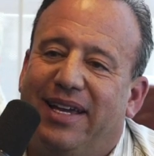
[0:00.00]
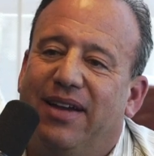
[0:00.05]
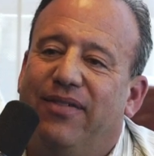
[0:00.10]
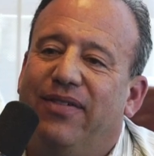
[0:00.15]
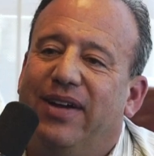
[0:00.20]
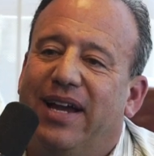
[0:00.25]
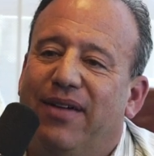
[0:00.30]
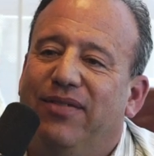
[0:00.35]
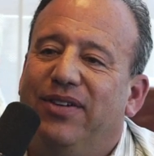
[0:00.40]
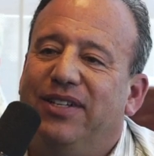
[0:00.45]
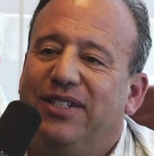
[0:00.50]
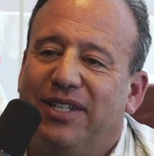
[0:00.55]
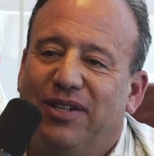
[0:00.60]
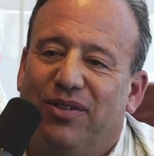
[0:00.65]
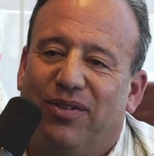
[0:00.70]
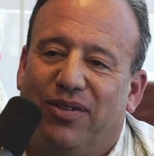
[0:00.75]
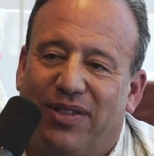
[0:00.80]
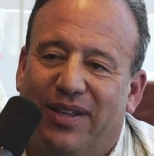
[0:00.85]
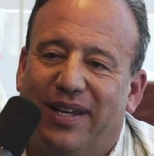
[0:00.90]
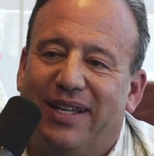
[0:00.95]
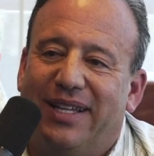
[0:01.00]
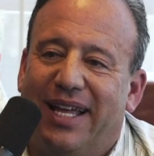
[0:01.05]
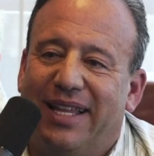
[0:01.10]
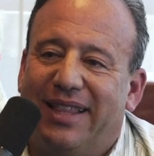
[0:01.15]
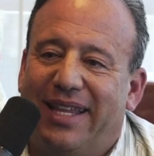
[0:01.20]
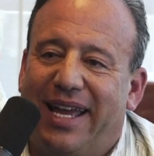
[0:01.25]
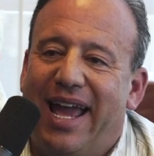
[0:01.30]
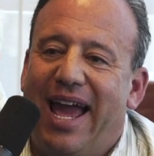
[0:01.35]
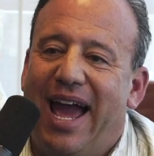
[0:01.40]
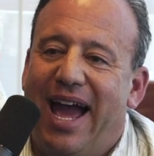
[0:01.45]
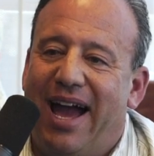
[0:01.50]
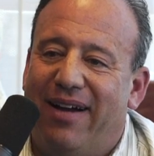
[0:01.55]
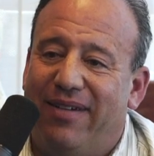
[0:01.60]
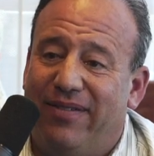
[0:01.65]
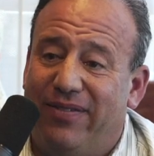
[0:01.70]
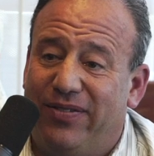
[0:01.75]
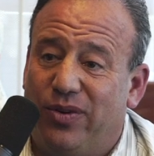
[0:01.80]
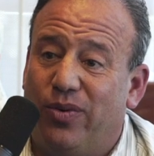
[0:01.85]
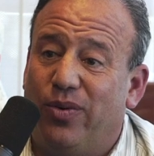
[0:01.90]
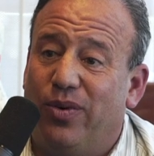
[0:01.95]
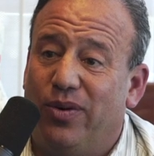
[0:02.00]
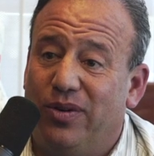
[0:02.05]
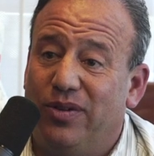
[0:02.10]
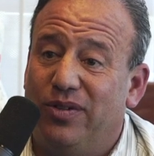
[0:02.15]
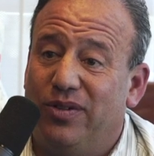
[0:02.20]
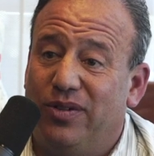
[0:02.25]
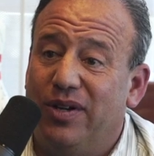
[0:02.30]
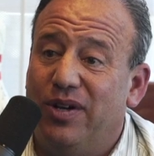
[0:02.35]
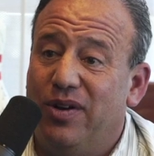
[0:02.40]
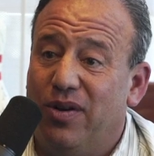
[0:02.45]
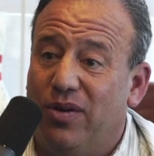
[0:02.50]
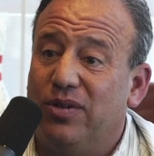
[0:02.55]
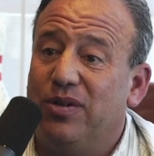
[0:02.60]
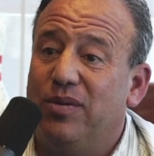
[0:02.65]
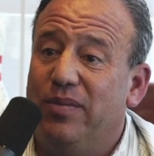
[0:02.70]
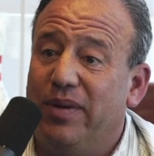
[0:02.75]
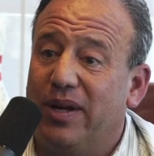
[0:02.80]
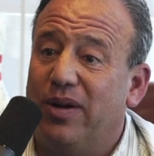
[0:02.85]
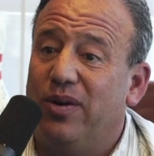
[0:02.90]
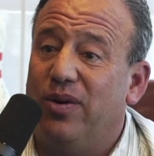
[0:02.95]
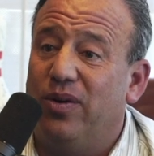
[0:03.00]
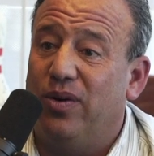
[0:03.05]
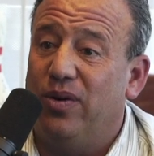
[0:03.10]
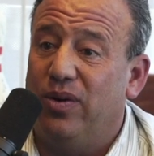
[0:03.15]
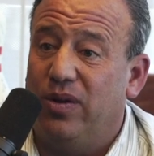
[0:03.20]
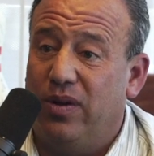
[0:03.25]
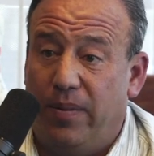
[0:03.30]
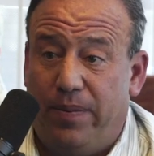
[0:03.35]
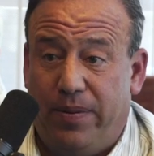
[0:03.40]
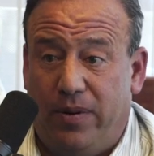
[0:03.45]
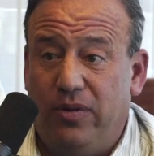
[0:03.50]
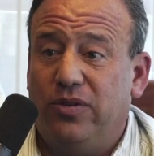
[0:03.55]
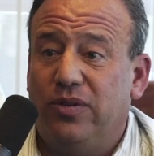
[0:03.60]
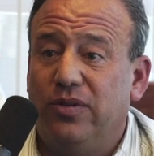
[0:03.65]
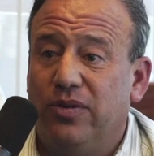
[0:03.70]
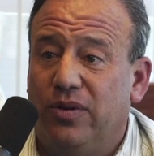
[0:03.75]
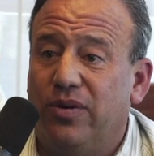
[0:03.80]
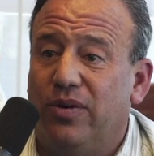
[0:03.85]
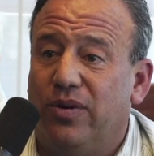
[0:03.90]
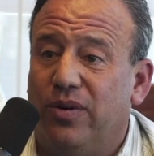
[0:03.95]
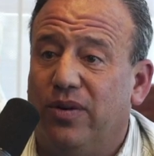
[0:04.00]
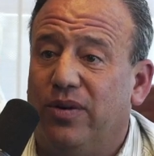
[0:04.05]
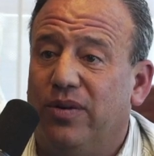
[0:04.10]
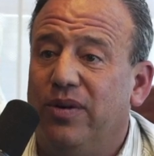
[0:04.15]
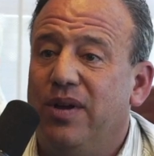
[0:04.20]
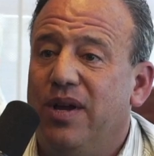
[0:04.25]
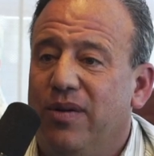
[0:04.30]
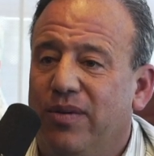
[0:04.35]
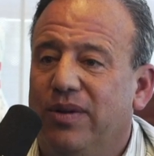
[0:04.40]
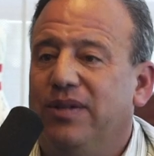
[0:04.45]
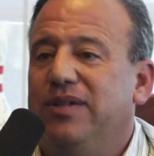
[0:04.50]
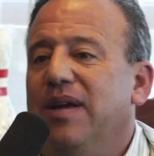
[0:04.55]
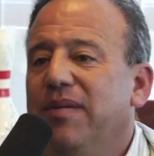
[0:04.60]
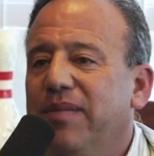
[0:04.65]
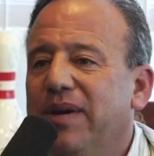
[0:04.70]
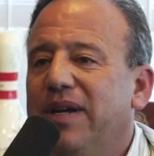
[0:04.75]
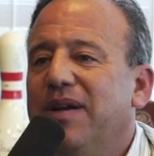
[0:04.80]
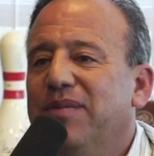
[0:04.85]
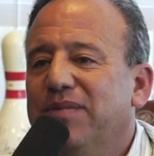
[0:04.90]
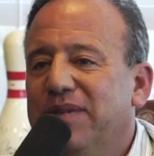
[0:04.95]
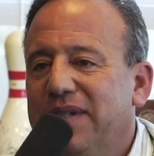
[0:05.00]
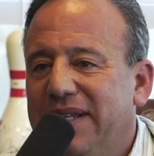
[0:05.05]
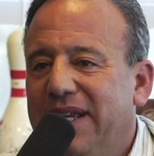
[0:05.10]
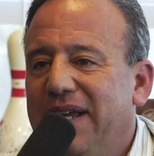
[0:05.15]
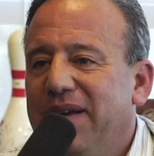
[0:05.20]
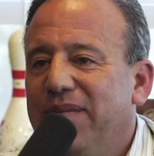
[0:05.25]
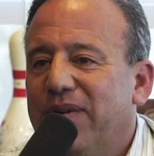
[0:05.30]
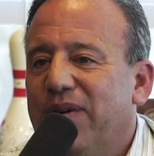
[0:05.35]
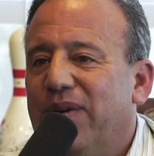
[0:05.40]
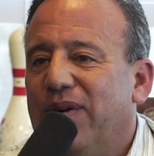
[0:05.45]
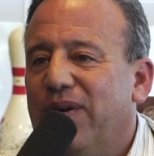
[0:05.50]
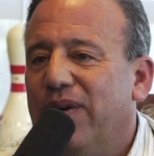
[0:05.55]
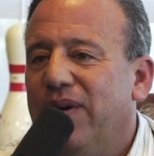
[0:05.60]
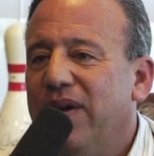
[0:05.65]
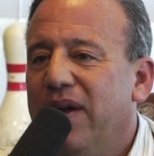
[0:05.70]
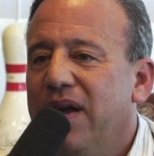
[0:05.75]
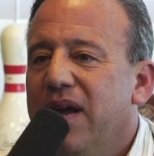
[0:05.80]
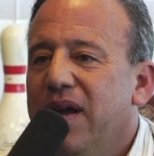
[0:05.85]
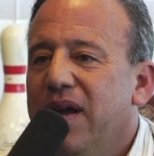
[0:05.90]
giving every single thing that they have towards an ultimate goal, a personal goal, which then becomes a team goal.